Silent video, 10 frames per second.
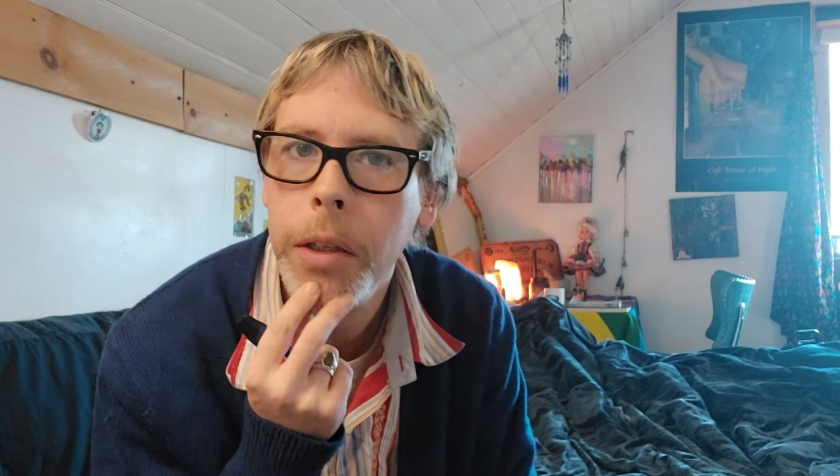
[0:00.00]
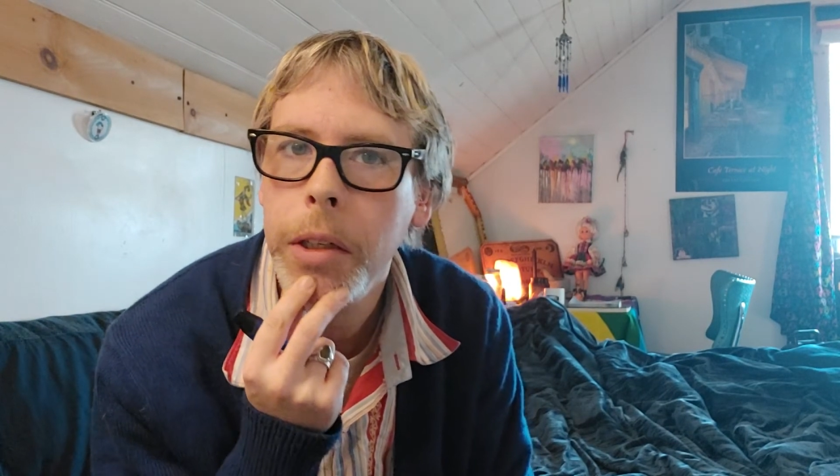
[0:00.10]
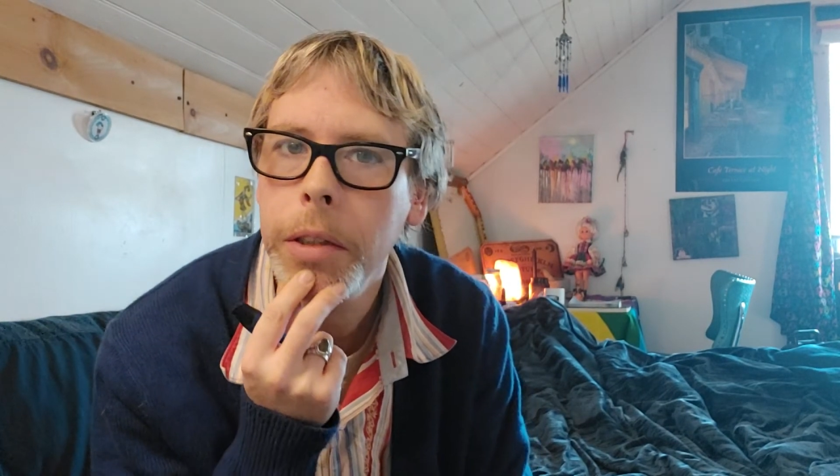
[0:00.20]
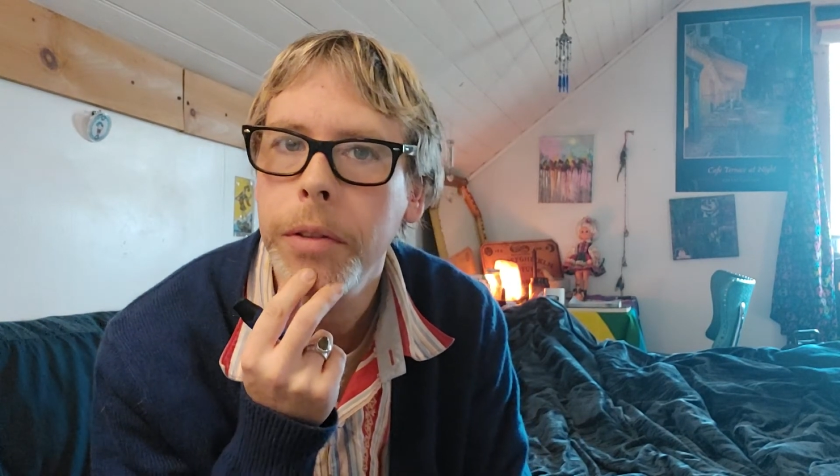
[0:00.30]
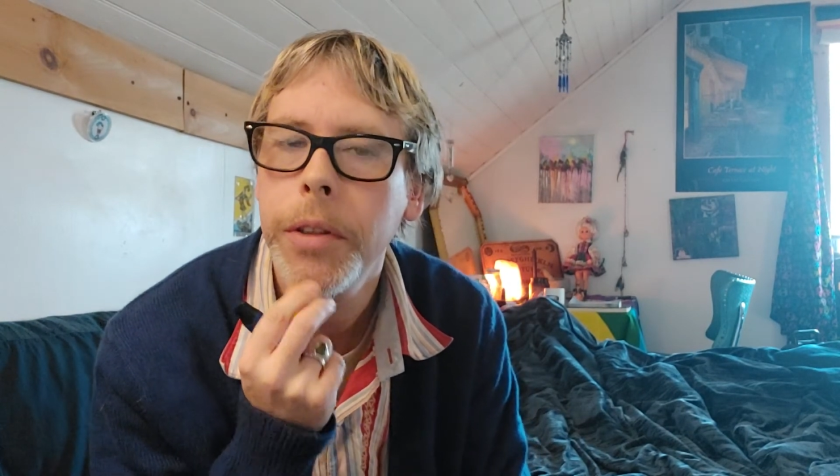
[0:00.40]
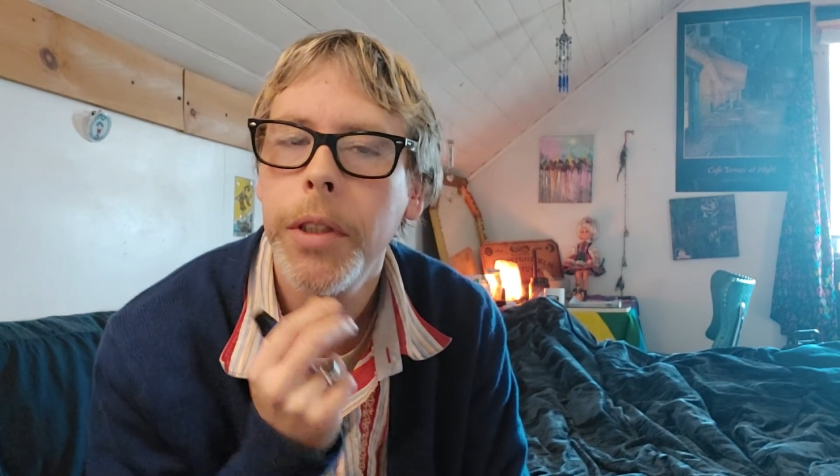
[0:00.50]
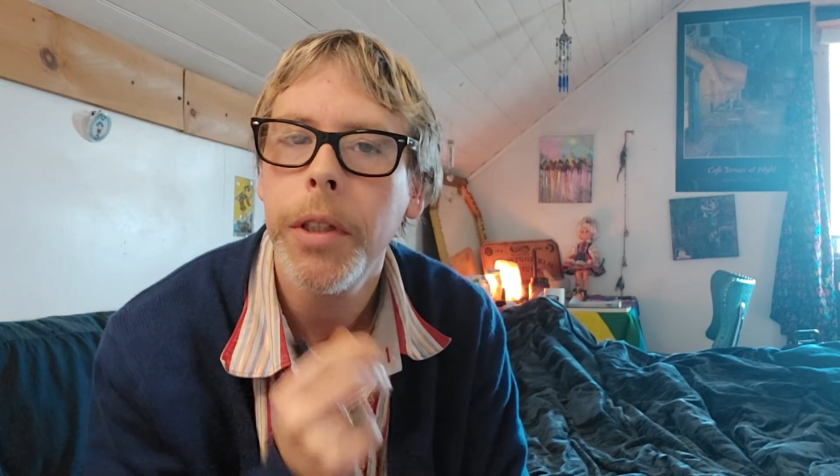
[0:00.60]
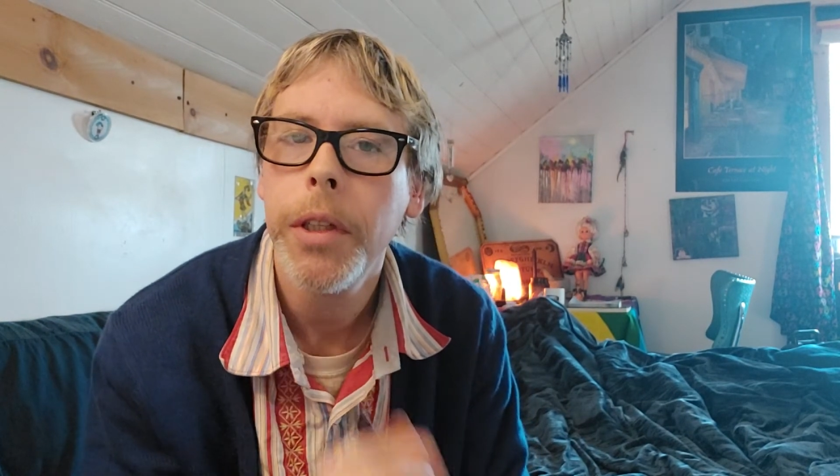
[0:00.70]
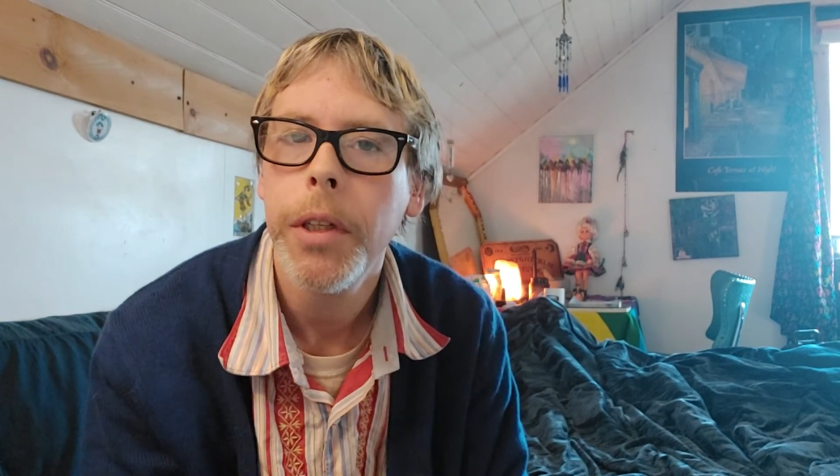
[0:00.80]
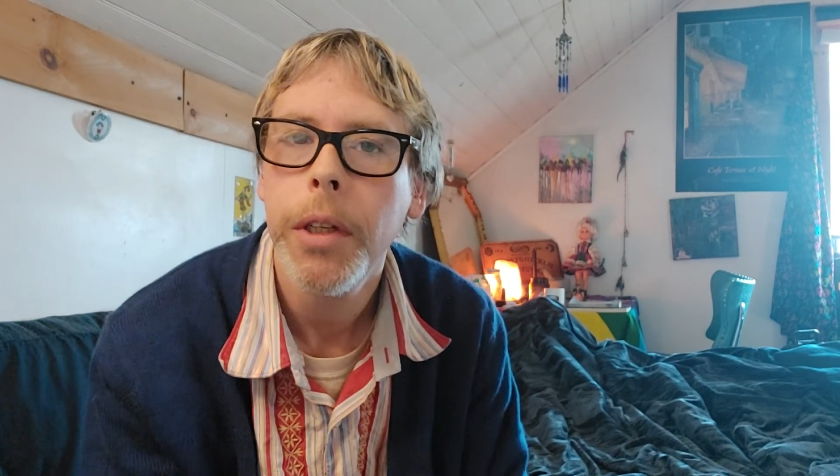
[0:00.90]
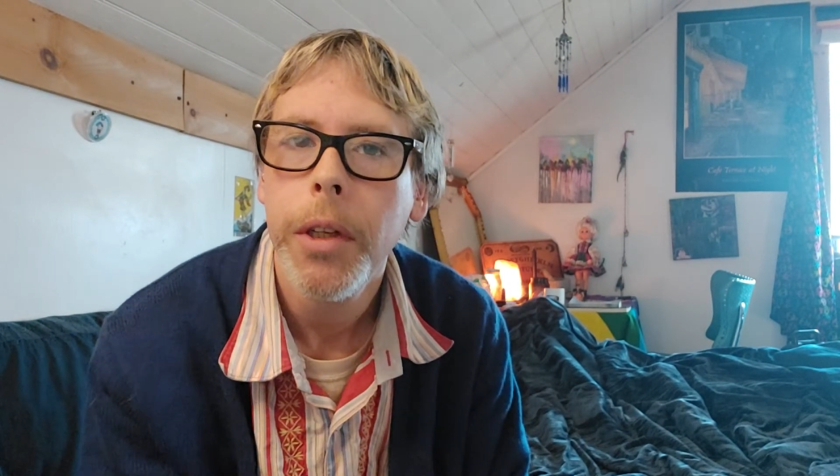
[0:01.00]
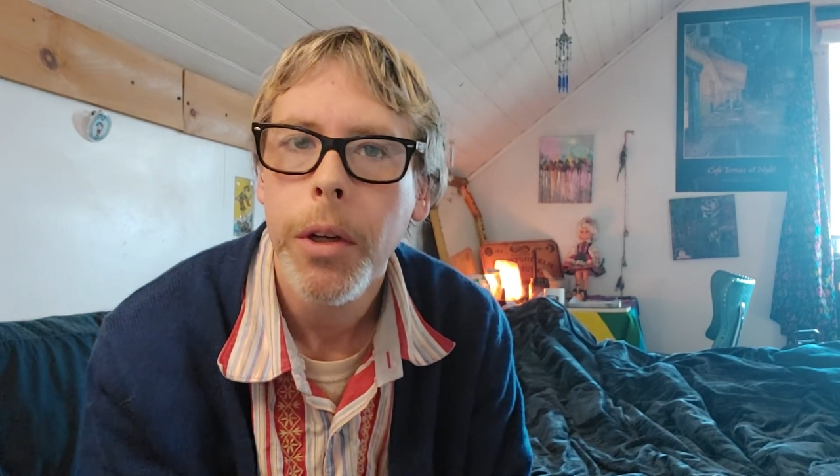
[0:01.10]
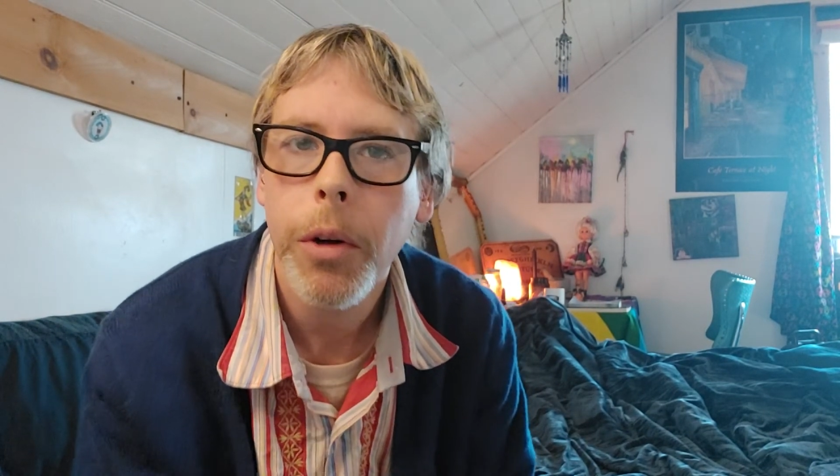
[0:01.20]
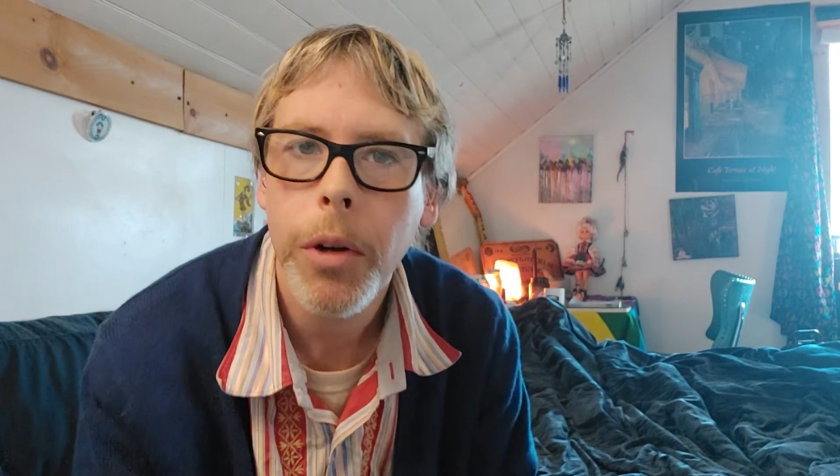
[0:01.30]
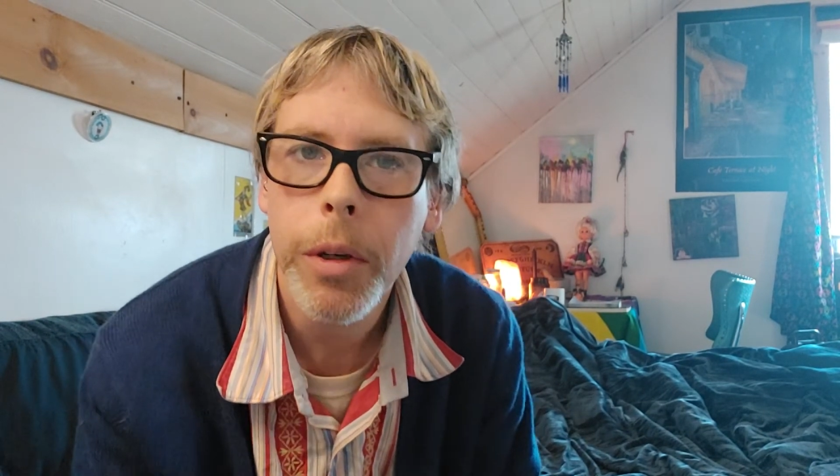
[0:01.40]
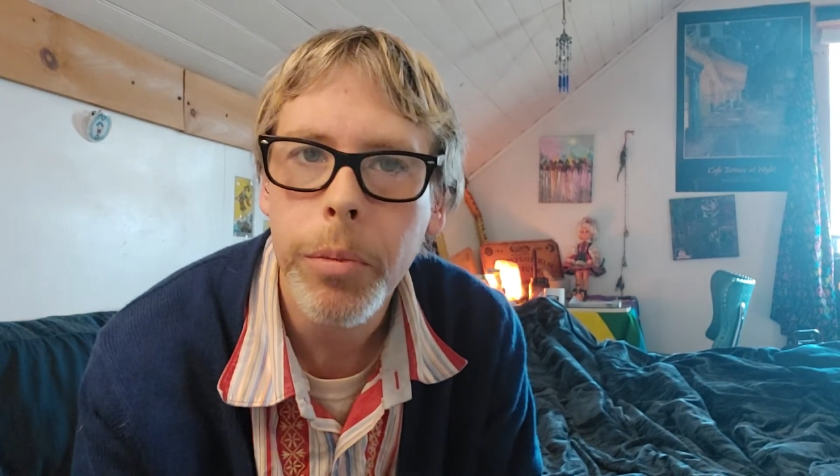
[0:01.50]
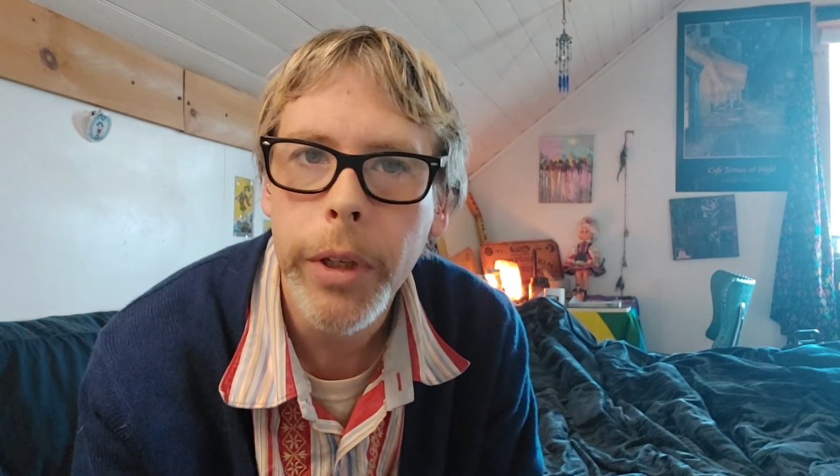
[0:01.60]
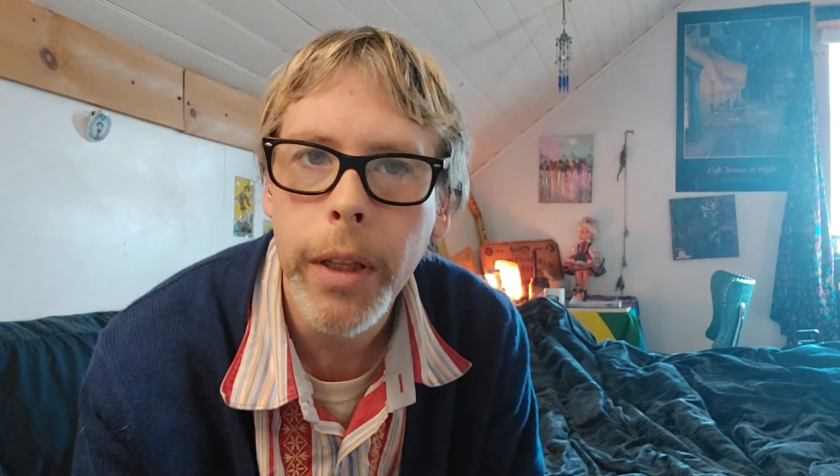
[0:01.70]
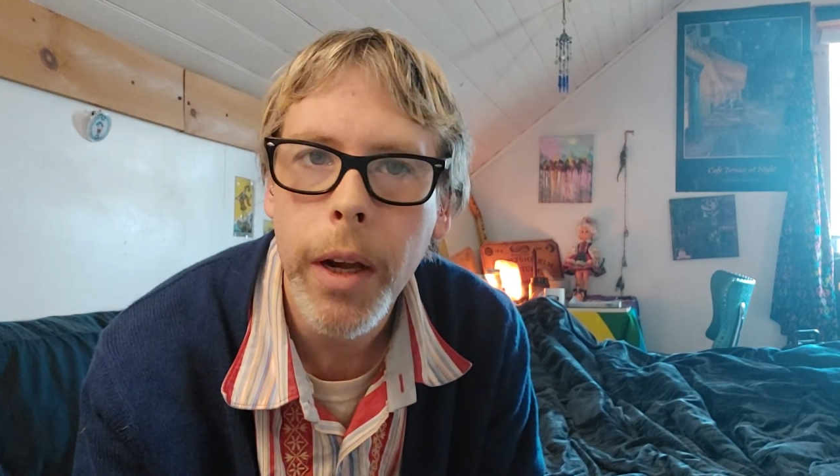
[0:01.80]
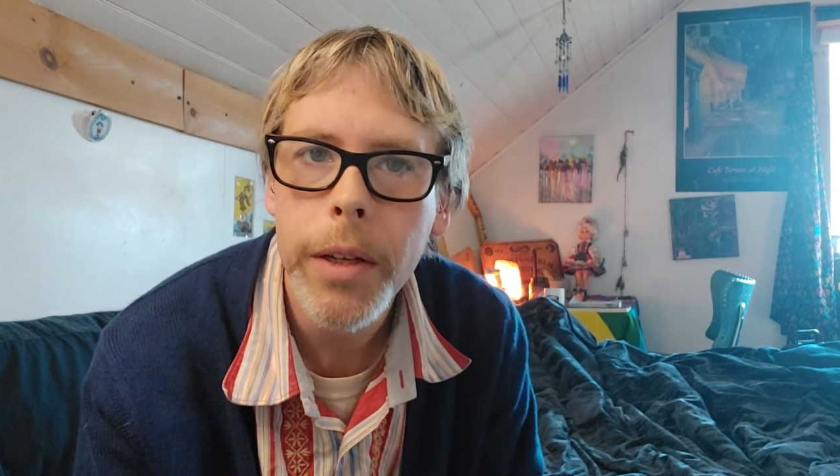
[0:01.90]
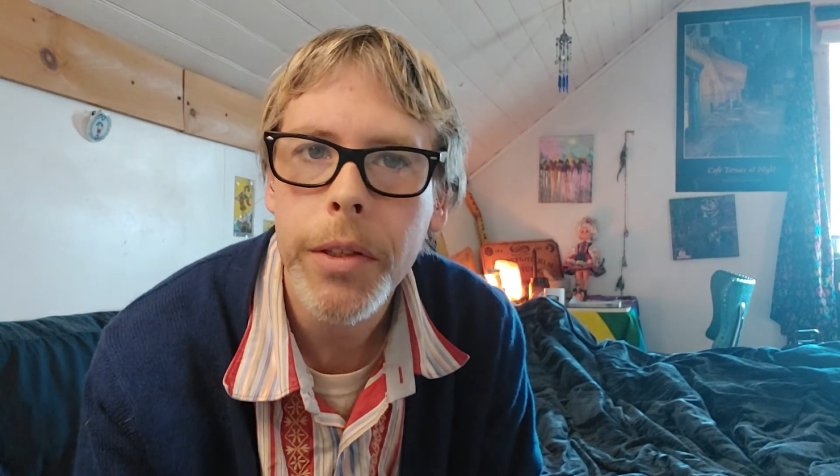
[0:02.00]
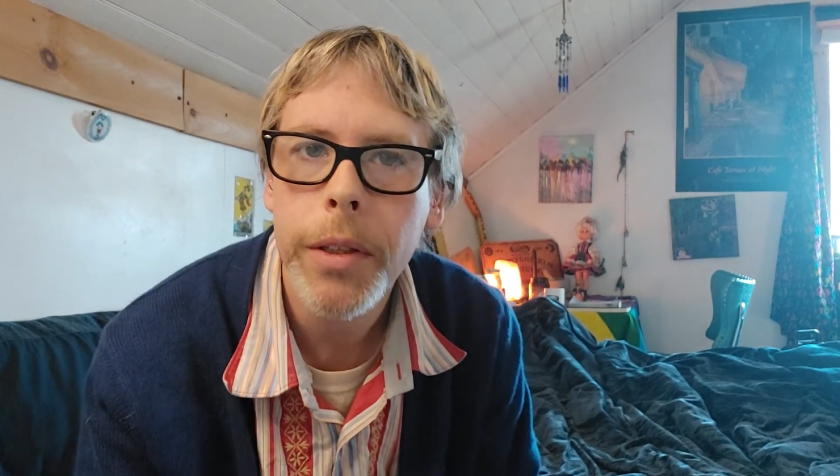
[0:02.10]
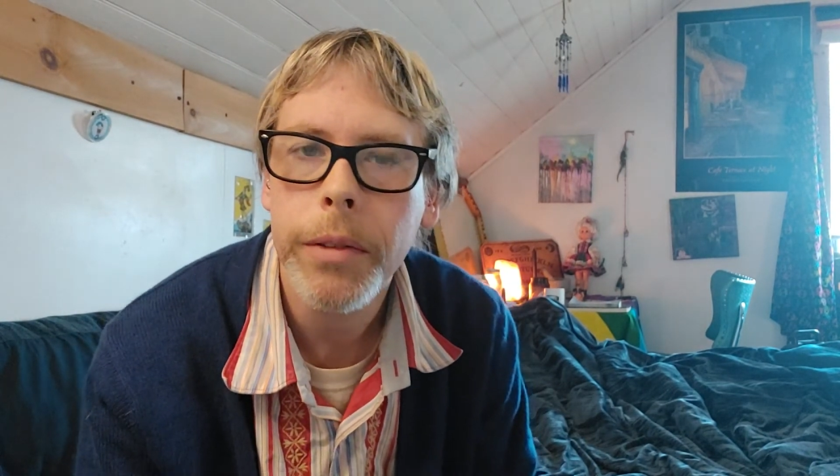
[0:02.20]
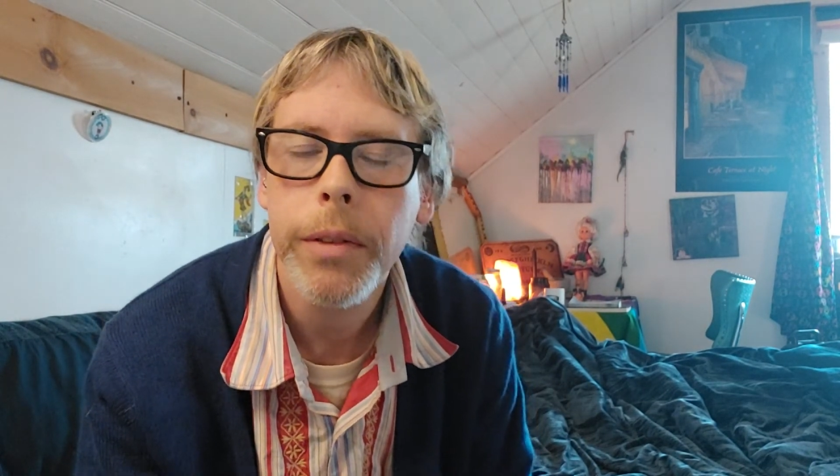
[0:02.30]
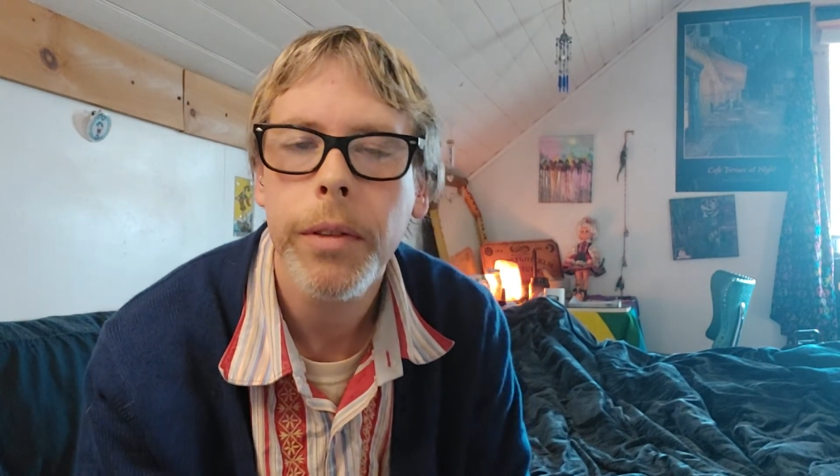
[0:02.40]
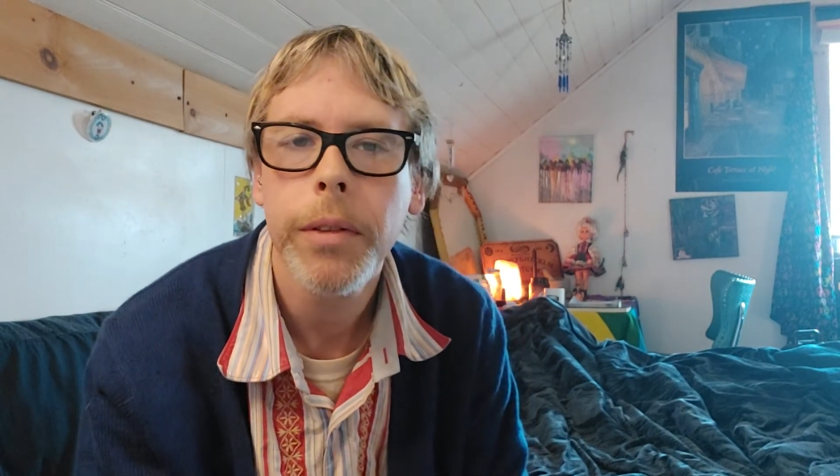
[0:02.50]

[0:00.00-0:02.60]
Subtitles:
or Brie Larson.